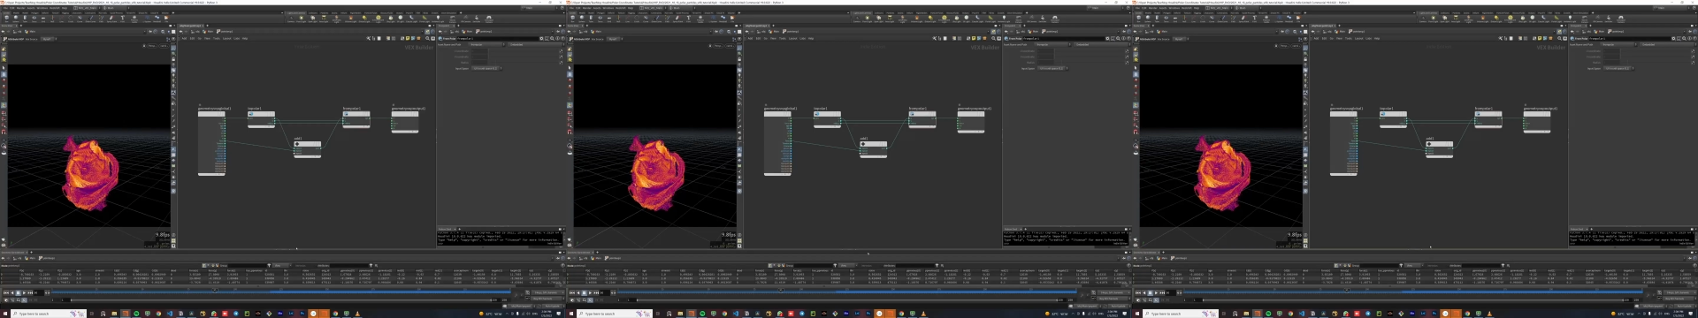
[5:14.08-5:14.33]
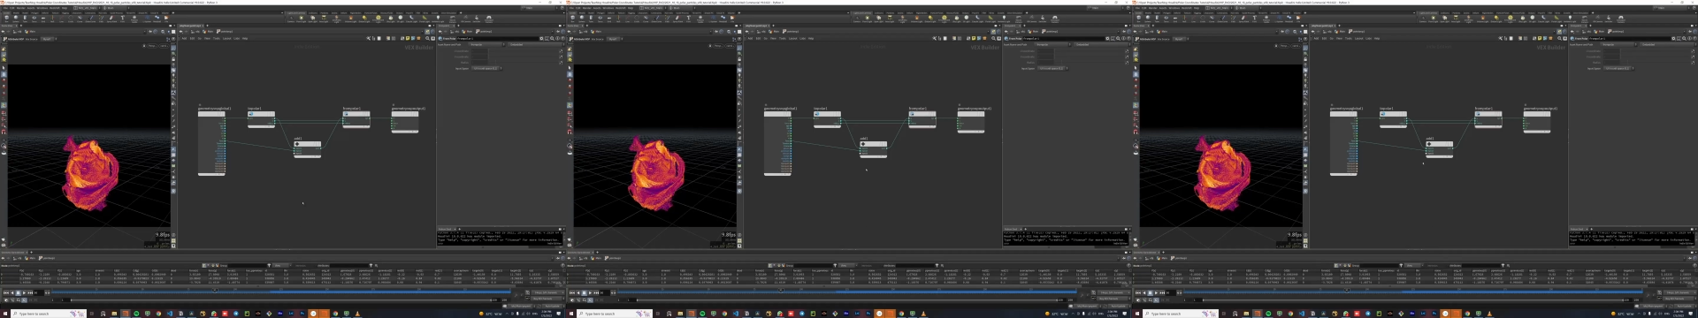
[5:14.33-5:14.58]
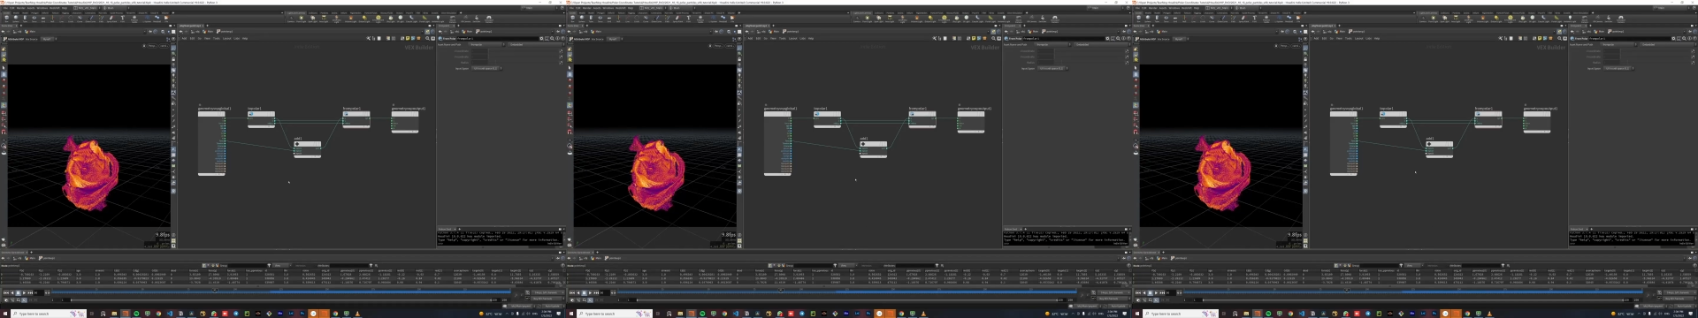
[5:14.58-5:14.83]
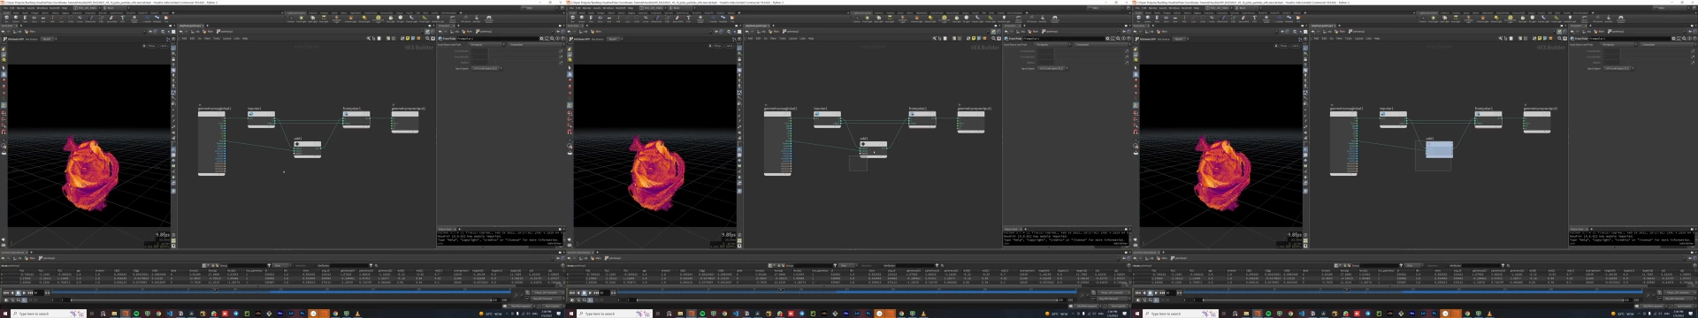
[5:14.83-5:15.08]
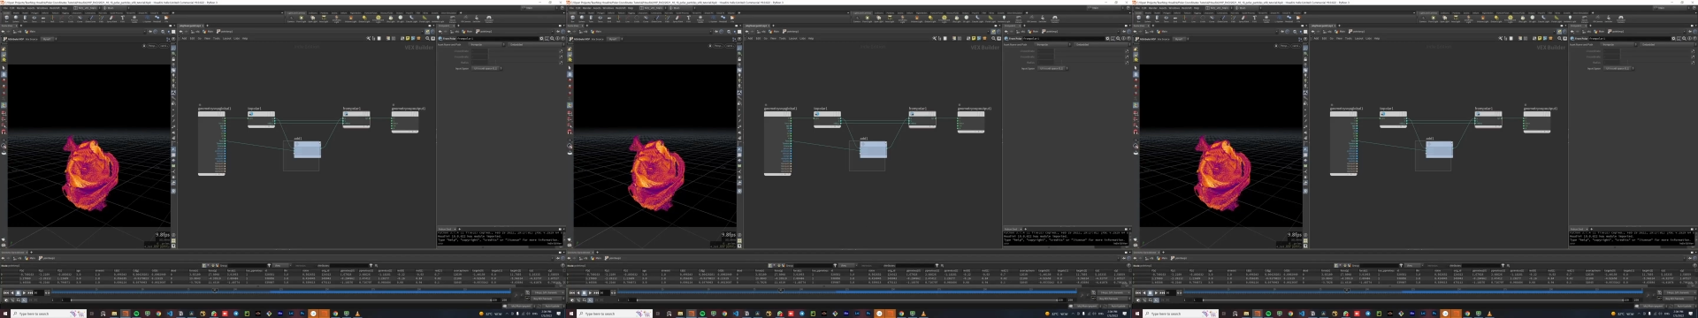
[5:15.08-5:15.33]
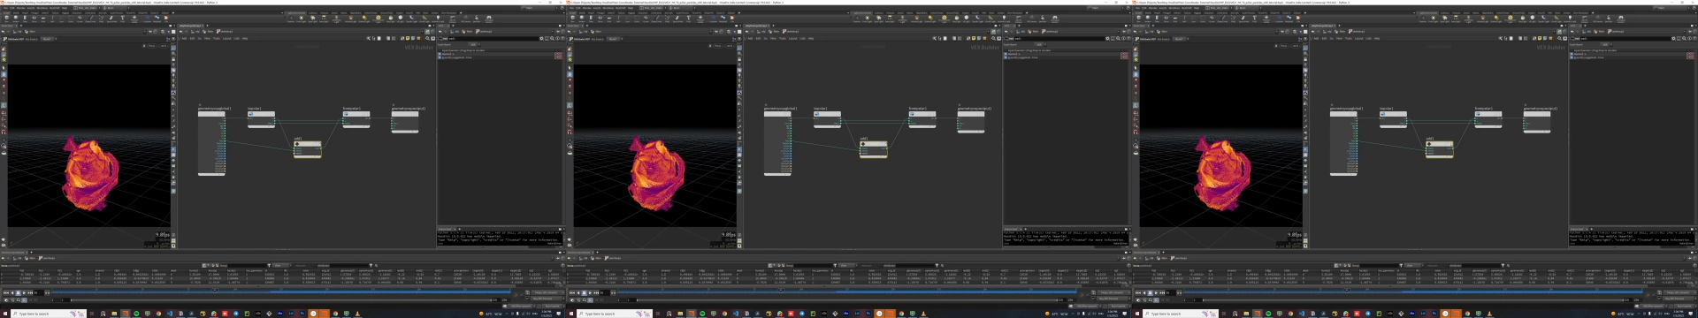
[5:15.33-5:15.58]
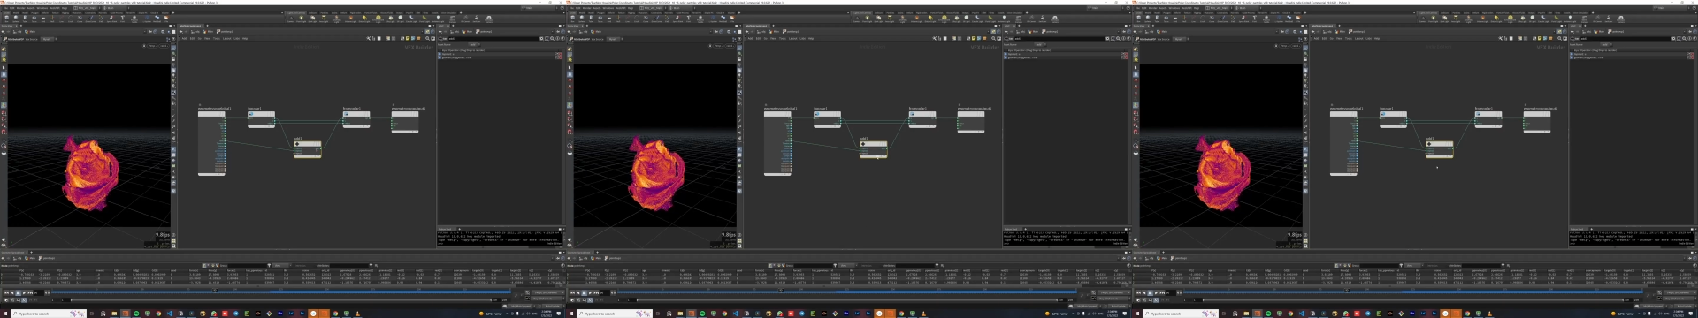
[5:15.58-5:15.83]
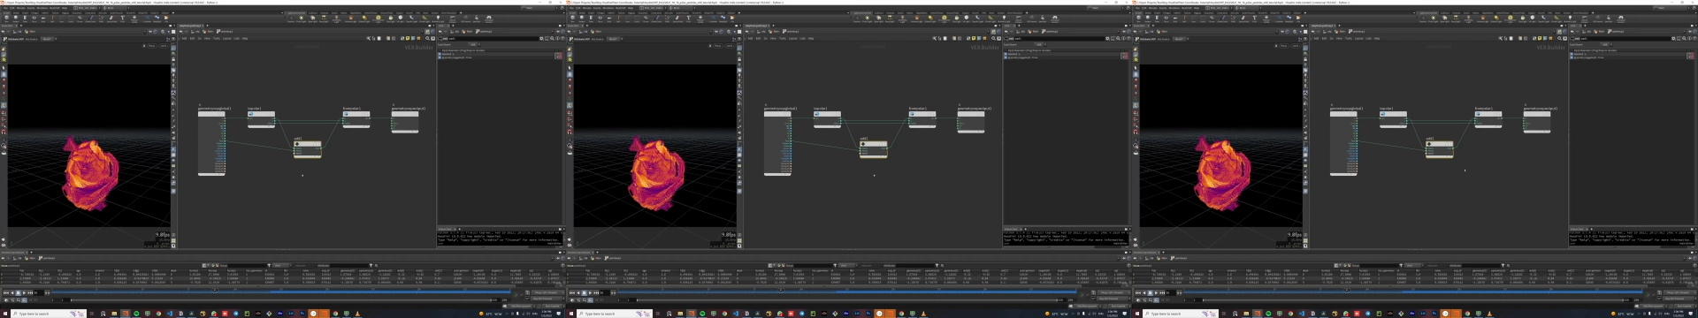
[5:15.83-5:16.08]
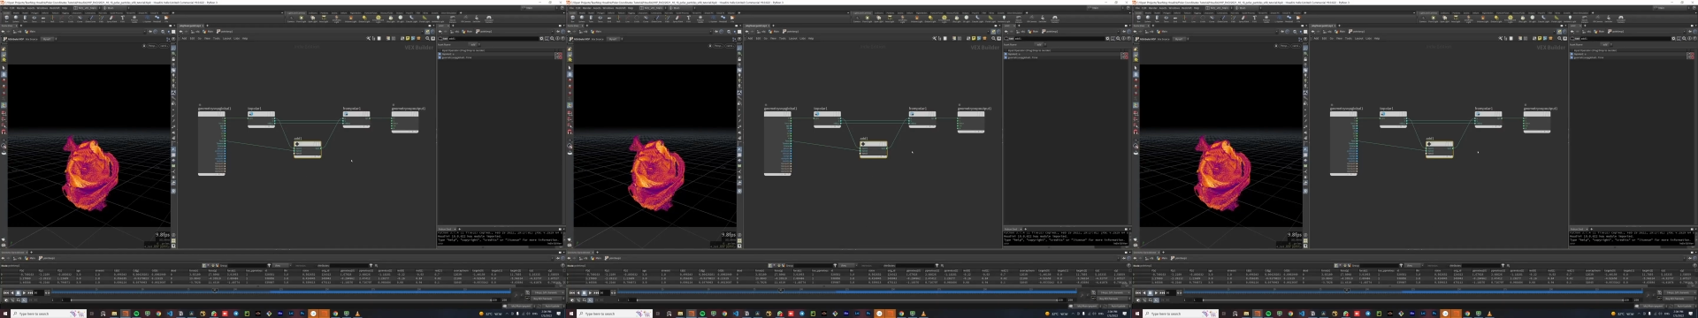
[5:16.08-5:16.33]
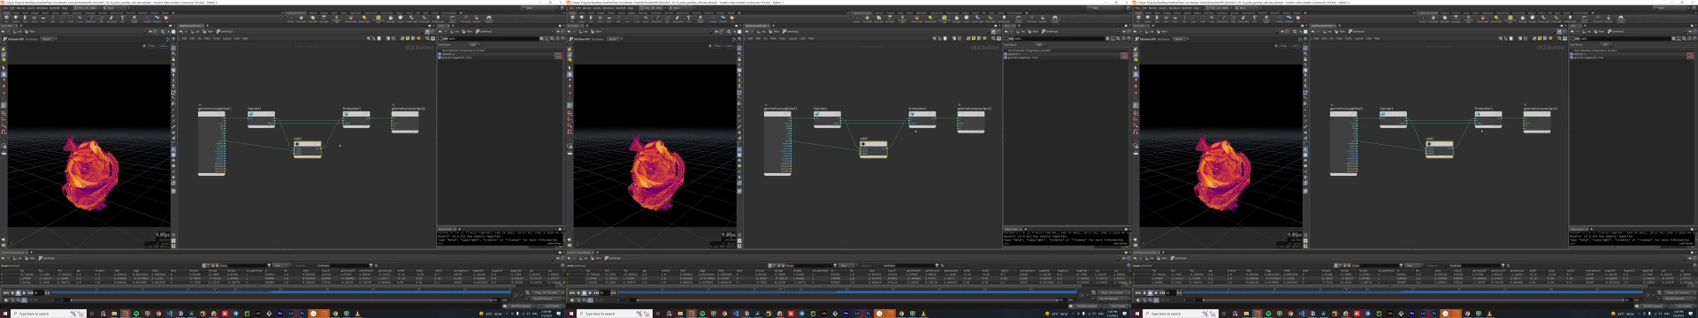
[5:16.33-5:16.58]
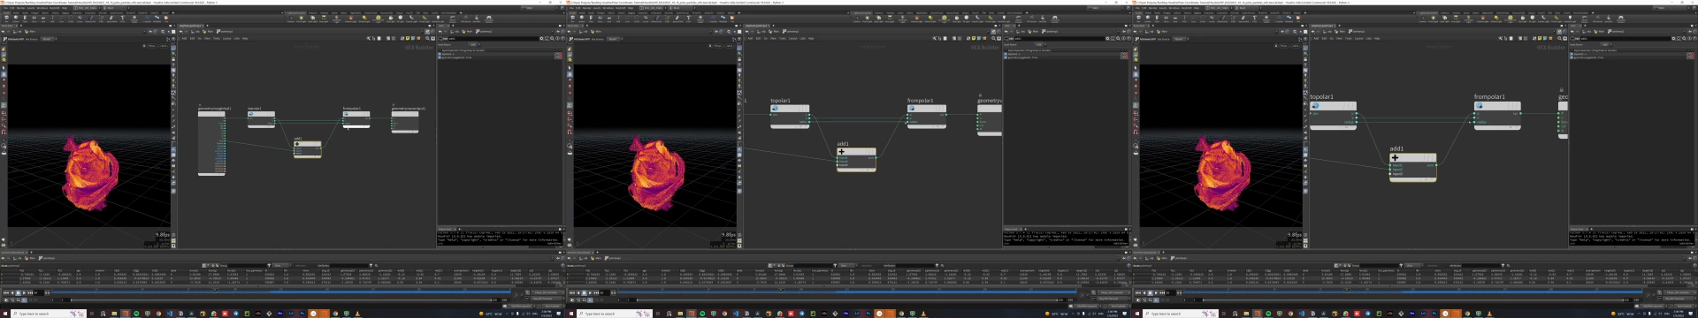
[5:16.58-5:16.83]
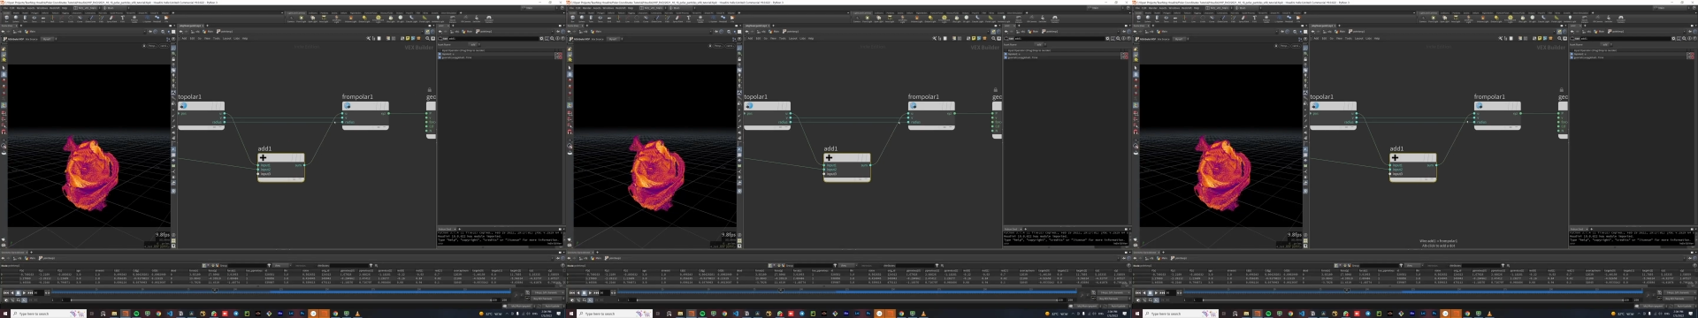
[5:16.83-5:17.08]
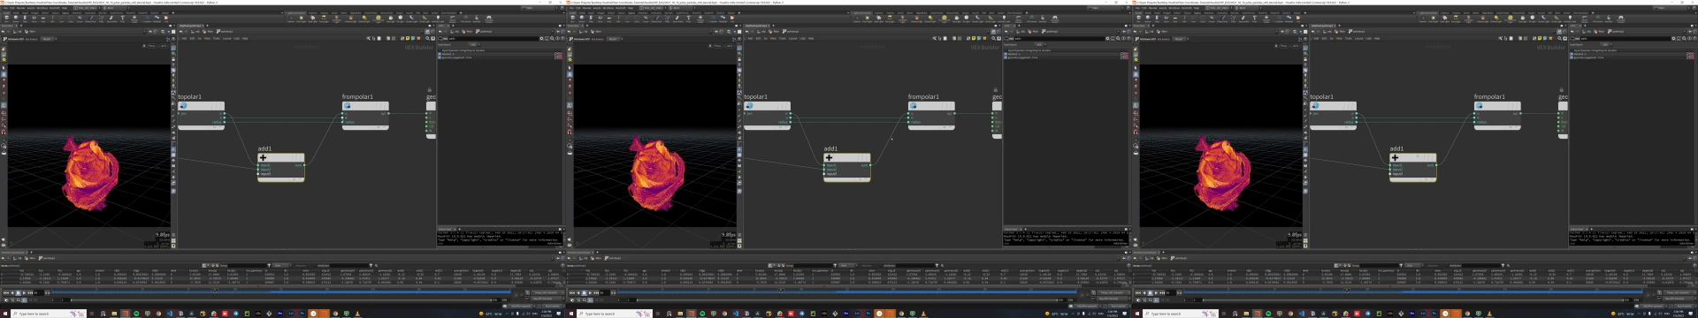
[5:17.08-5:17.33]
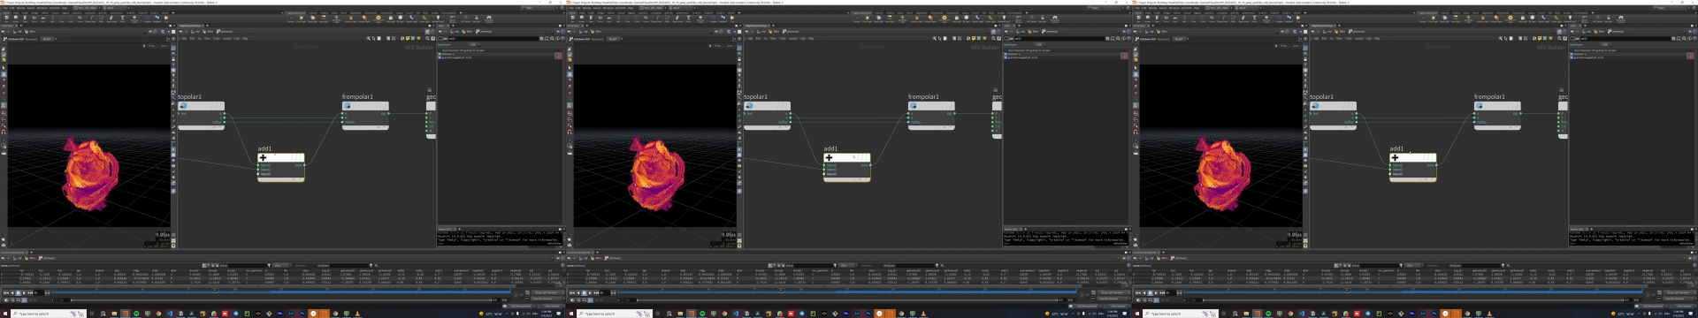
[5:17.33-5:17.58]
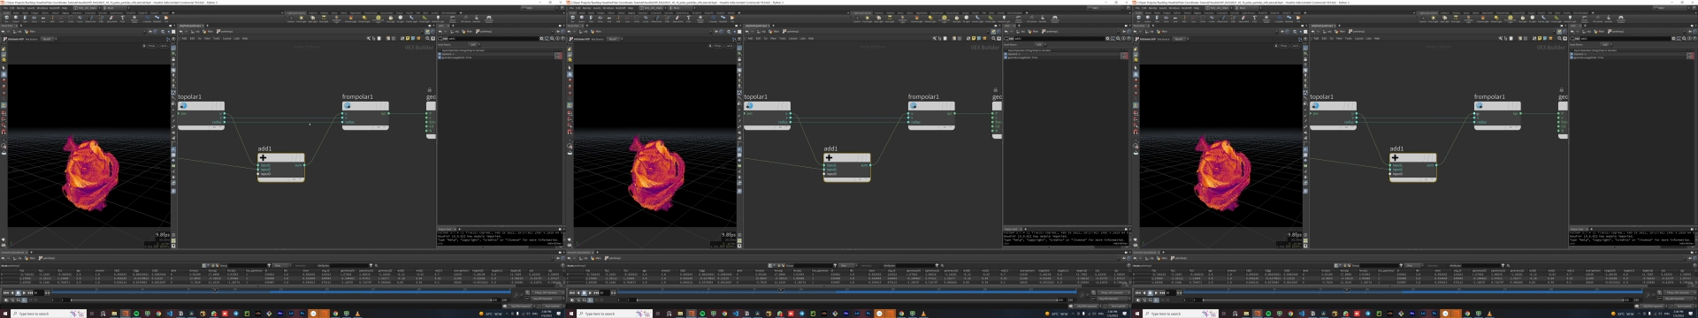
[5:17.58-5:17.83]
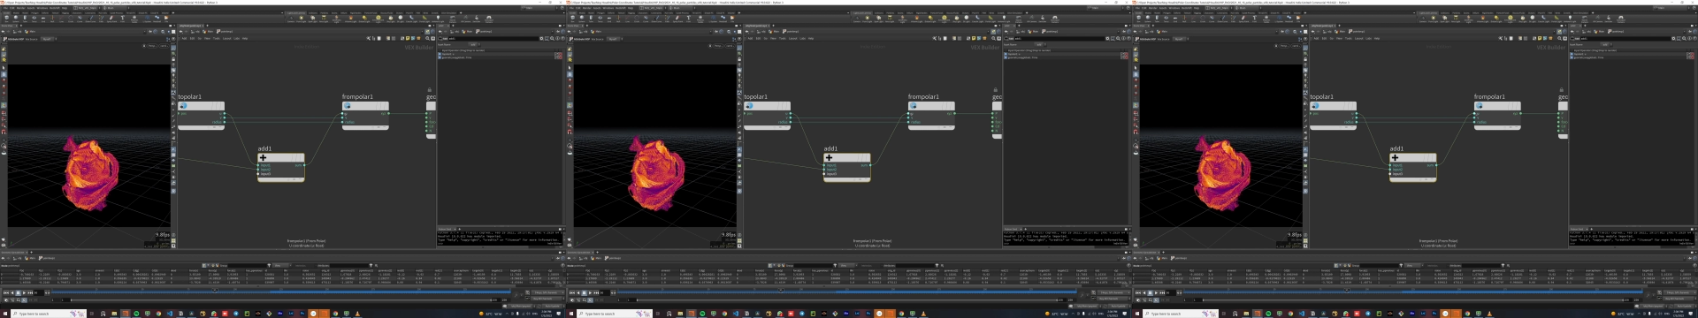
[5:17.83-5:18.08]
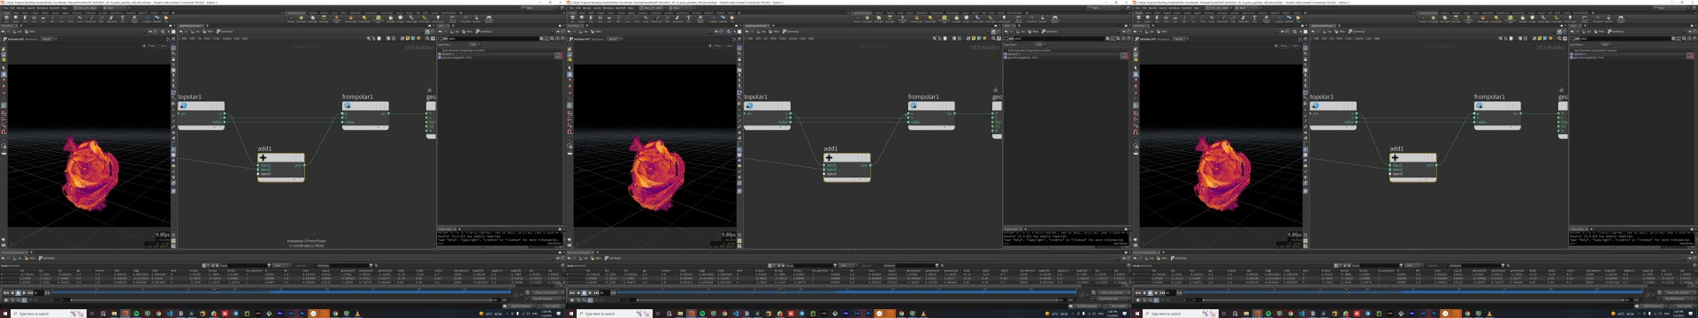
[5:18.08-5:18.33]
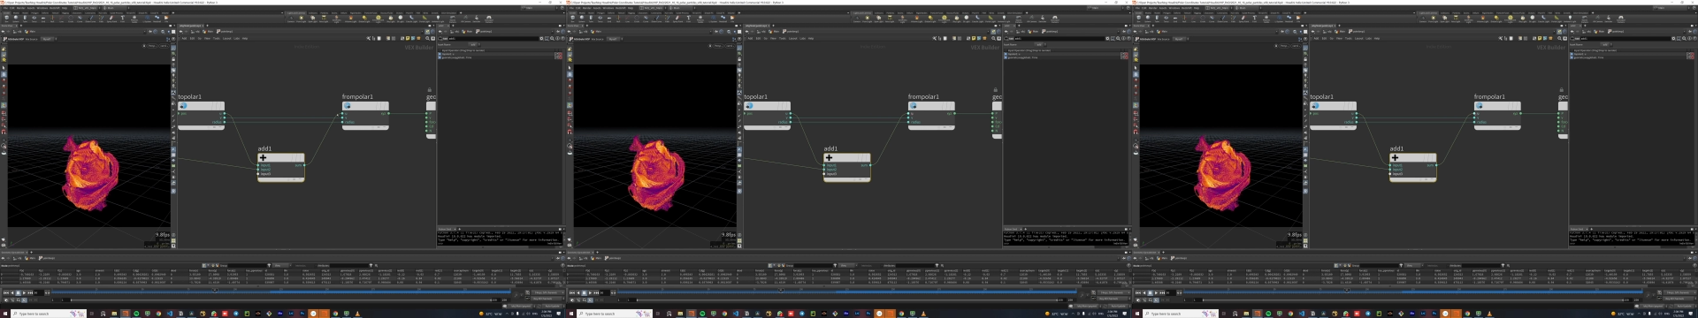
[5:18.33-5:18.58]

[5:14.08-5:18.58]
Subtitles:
[unreadable: no face in view]